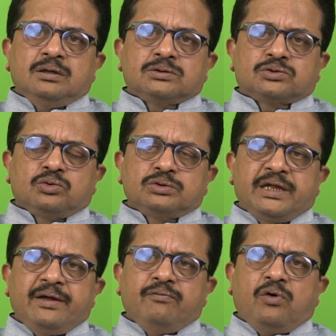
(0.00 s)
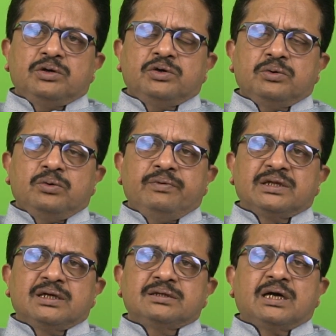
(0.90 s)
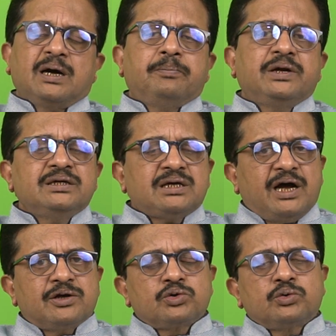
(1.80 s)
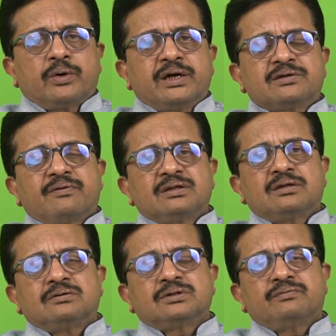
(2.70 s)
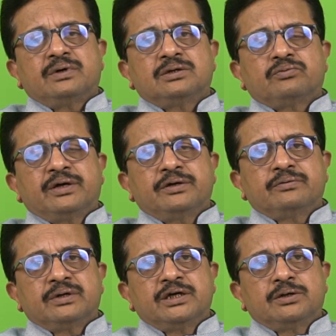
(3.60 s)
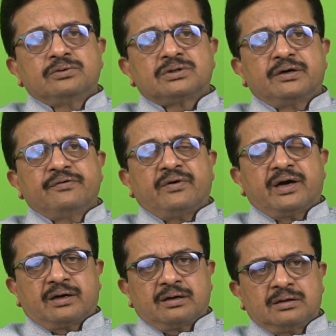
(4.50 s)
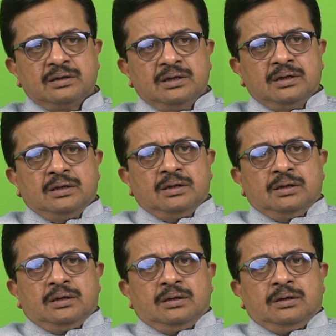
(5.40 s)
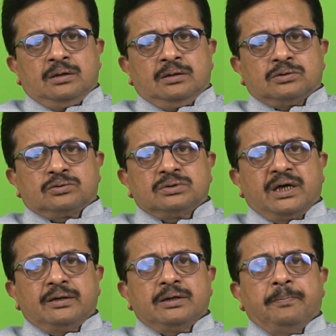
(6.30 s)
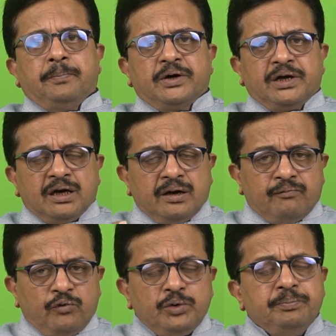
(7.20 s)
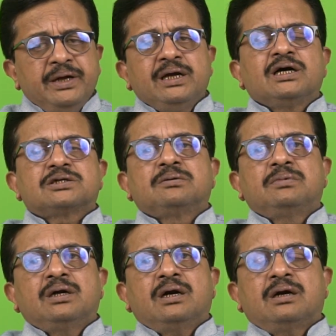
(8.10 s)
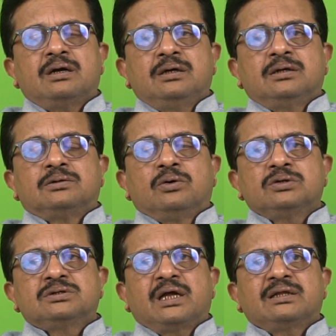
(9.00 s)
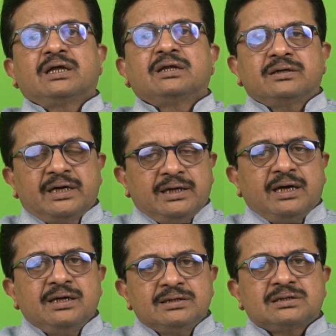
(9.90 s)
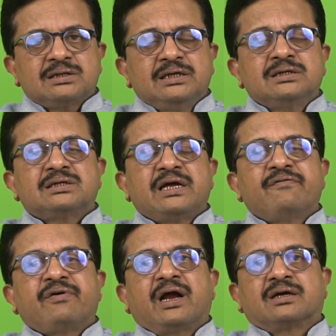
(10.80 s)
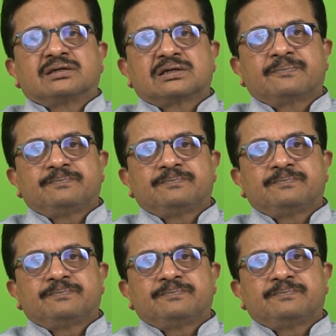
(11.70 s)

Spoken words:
so they want to know whether the company is ISO 27001:2022 certified, so that the particular would be customer knows that the data is in safe hands.